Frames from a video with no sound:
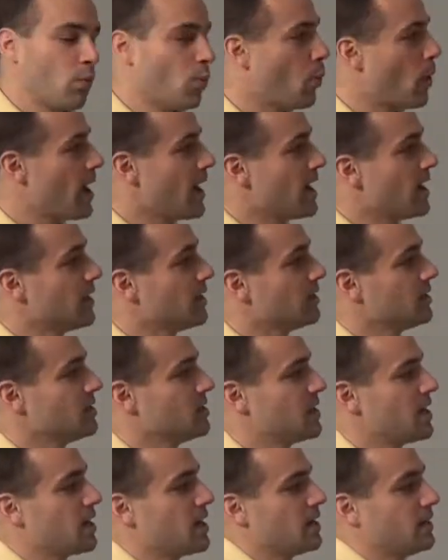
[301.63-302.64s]
Where
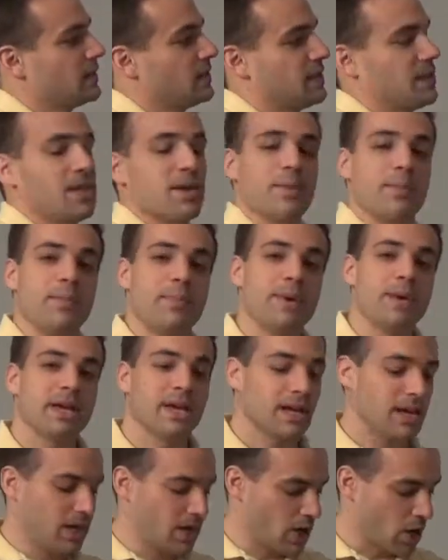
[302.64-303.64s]
does the
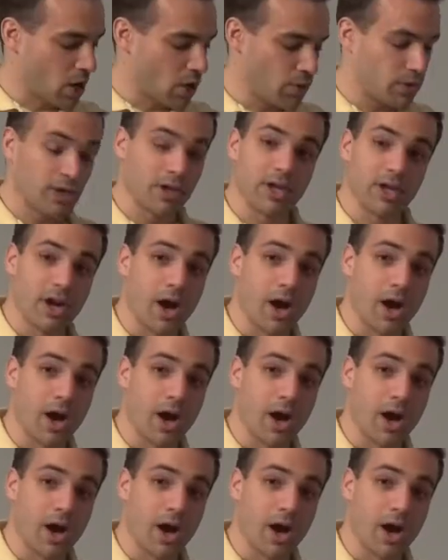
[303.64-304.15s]
big goat